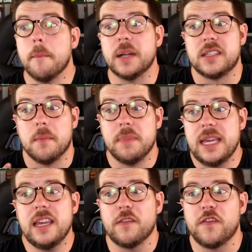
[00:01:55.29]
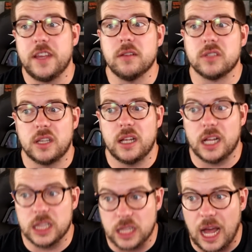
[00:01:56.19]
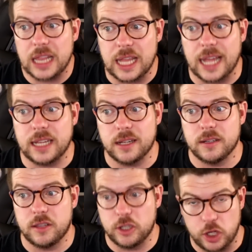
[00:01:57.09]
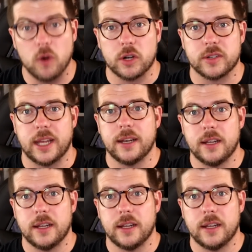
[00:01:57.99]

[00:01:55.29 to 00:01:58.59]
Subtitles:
But to me, it feels a lot like The Joker did.